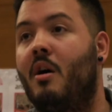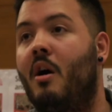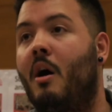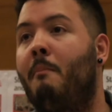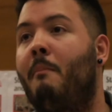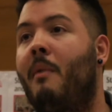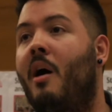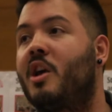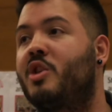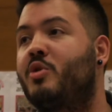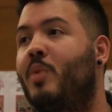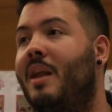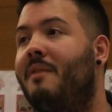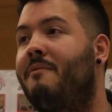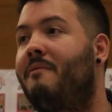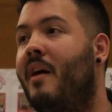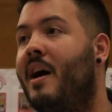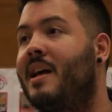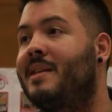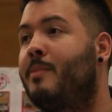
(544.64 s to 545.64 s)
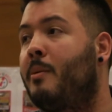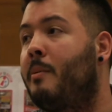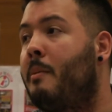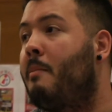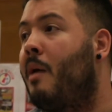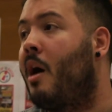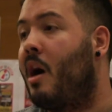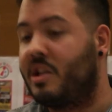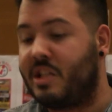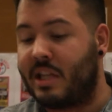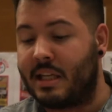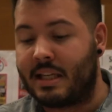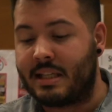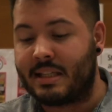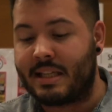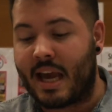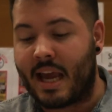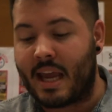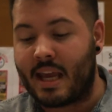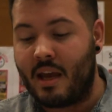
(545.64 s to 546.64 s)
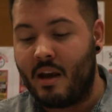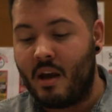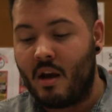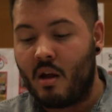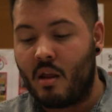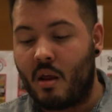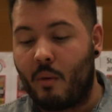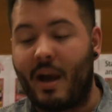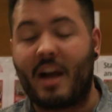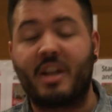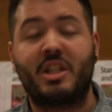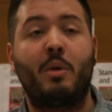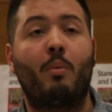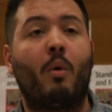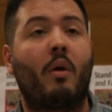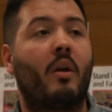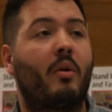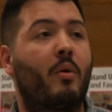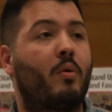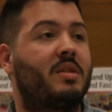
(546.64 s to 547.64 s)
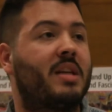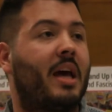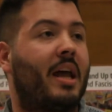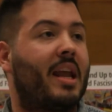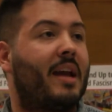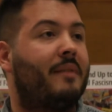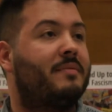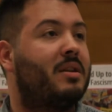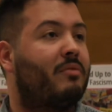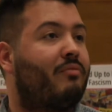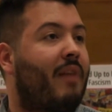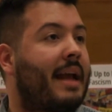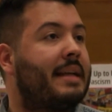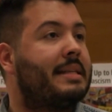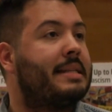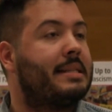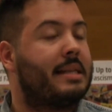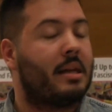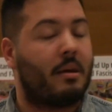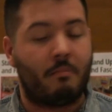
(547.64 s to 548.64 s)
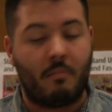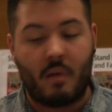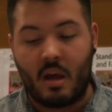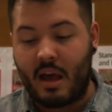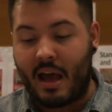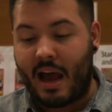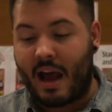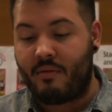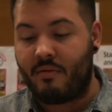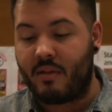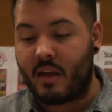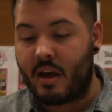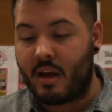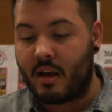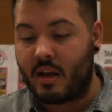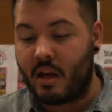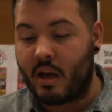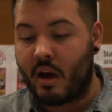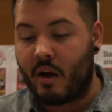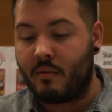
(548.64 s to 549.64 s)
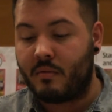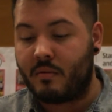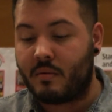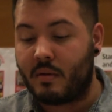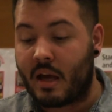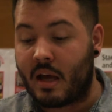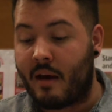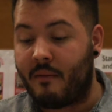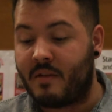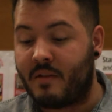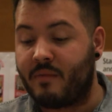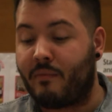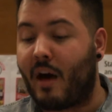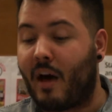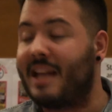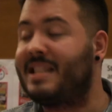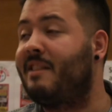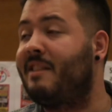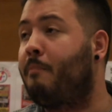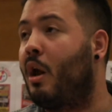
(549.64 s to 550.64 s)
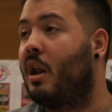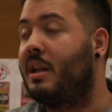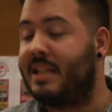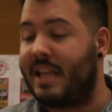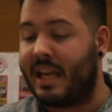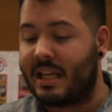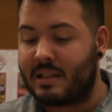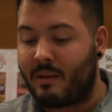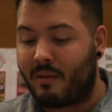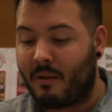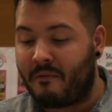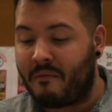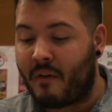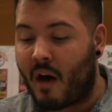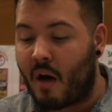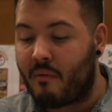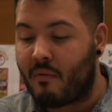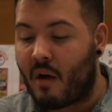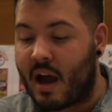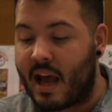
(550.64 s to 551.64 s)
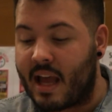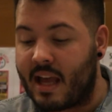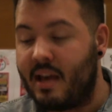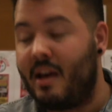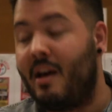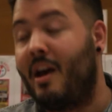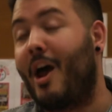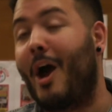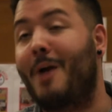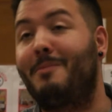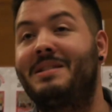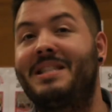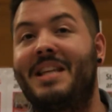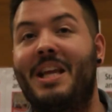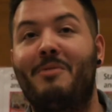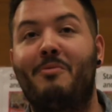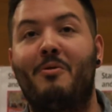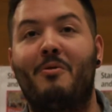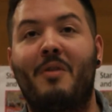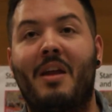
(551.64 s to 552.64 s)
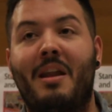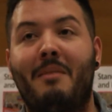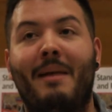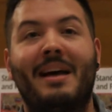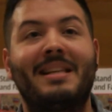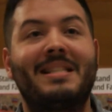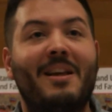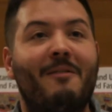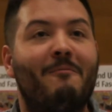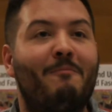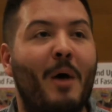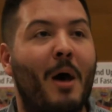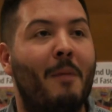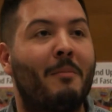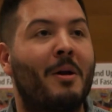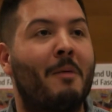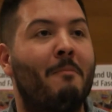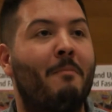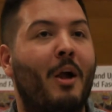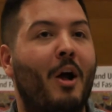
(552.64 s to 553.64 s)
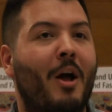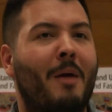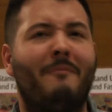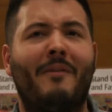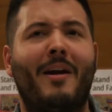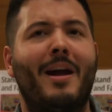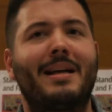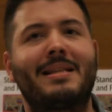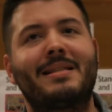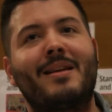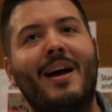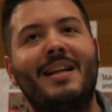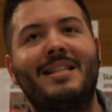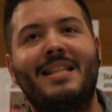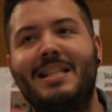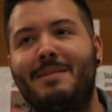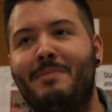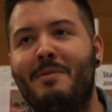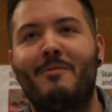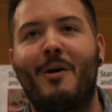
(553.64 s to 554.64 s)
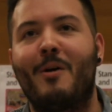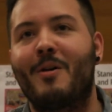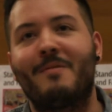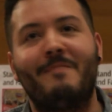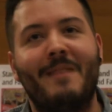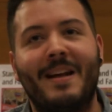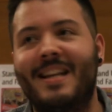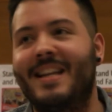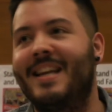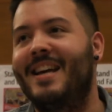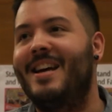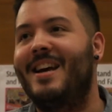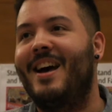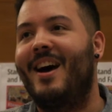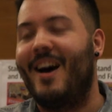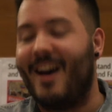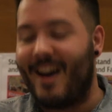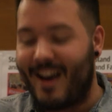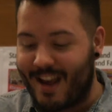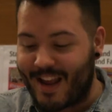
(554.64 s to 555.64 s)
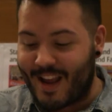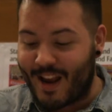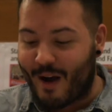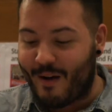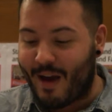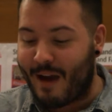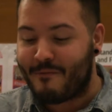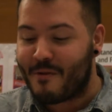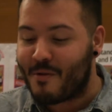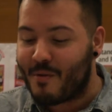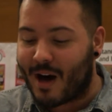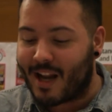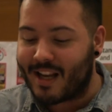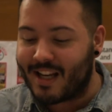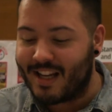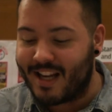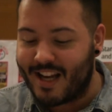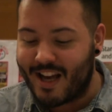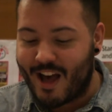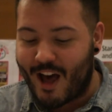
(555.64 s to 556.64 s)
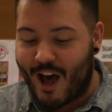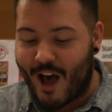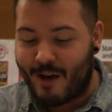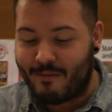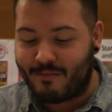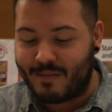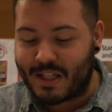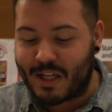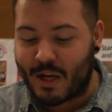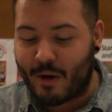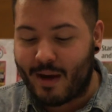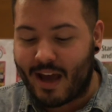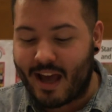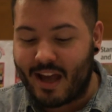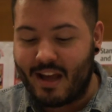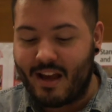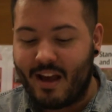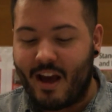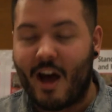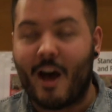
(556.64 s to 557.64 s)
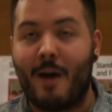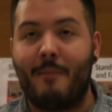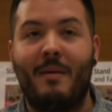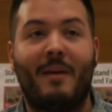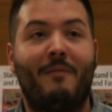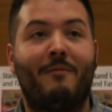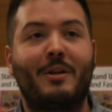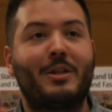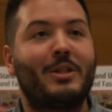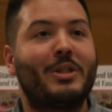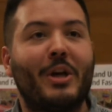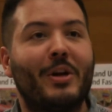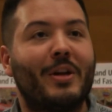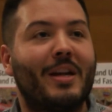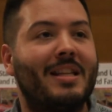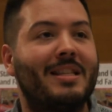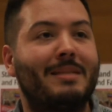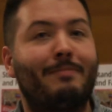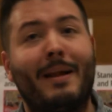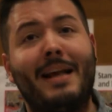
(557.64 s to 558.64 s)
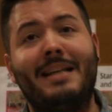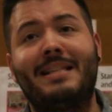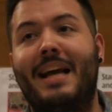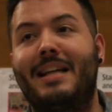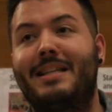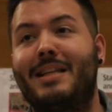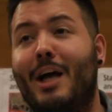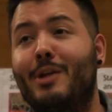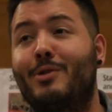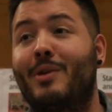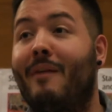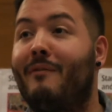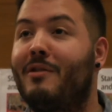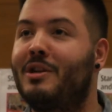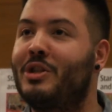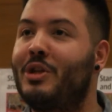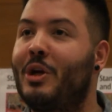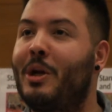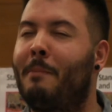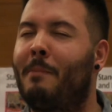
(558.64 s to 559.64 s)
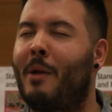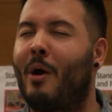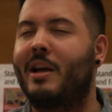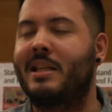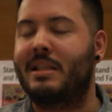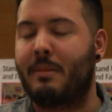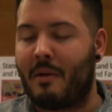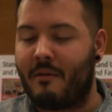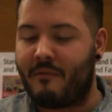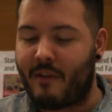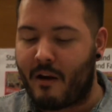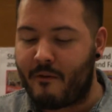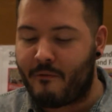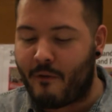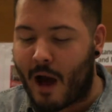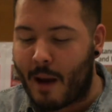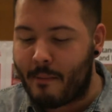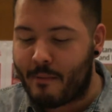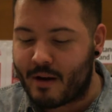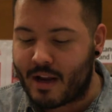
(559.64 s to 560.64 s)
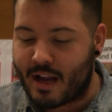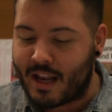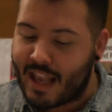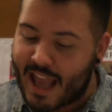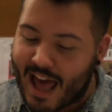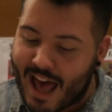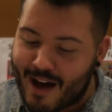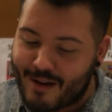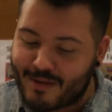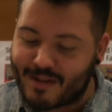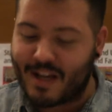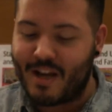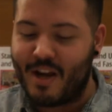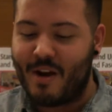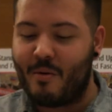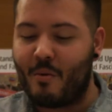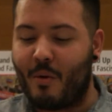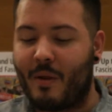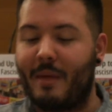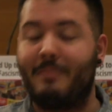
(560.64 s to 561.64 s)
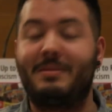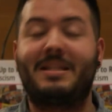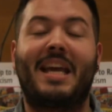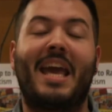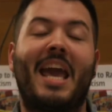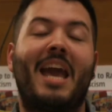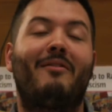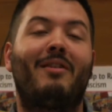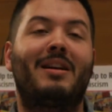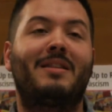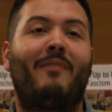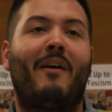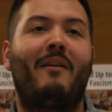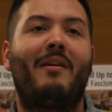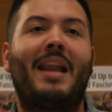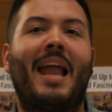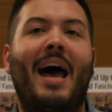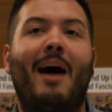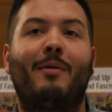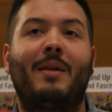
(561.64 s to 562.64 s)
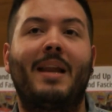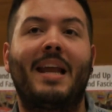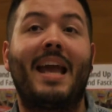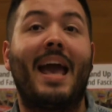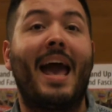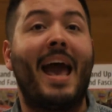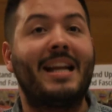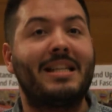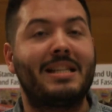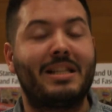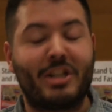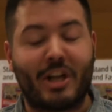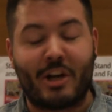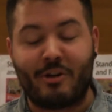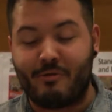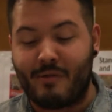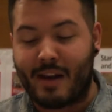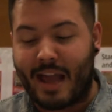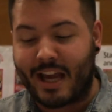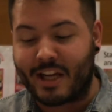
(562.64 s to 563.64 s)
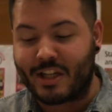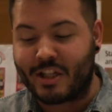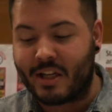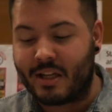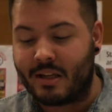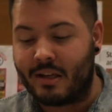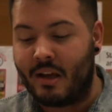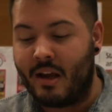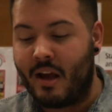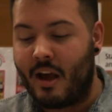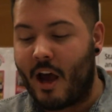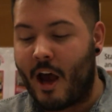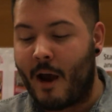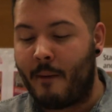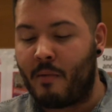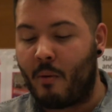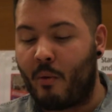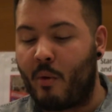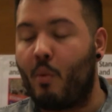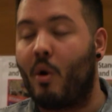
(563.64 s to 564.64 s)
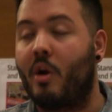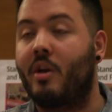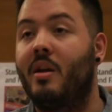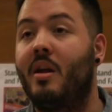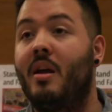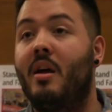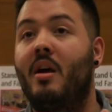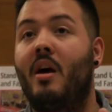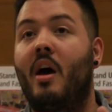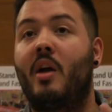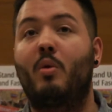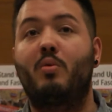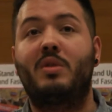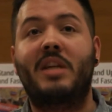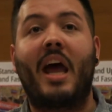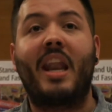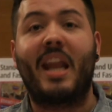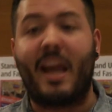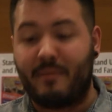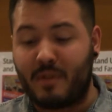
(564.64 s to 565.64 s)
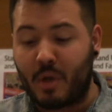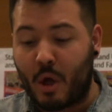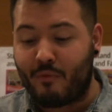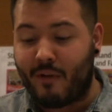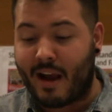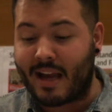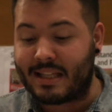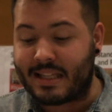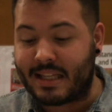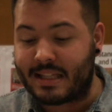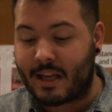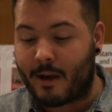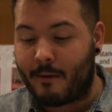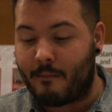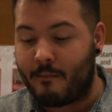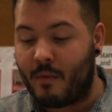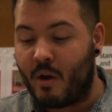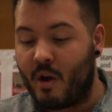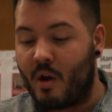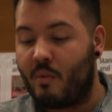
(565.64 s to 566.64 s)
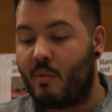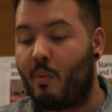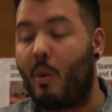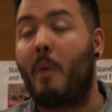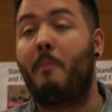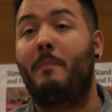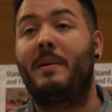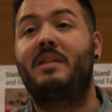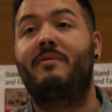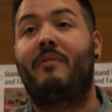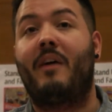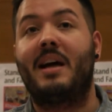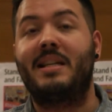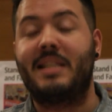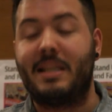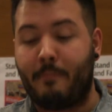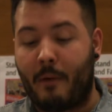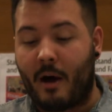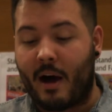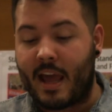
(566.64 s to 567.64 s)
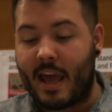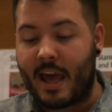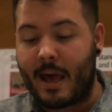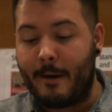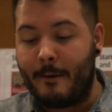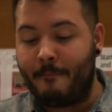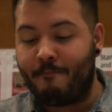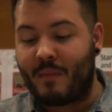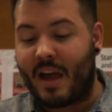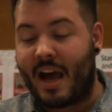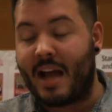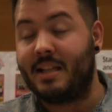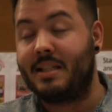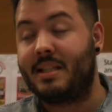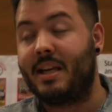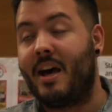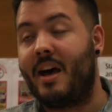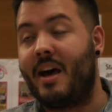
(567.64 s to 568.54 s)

on March 21st we'll be marching to say that we actually want an alternative to racism and the divisive politics of the far right. I hope to see you all on a massive Birmingham block. I'm very excited to be welcoming everyone to it. If you're students, please get in touch and have a student block. It's going to be very vibrant and loud. We want them to hear us very loudly ahead of the general election, that we want an alternative to racism. We won't be divided by it, and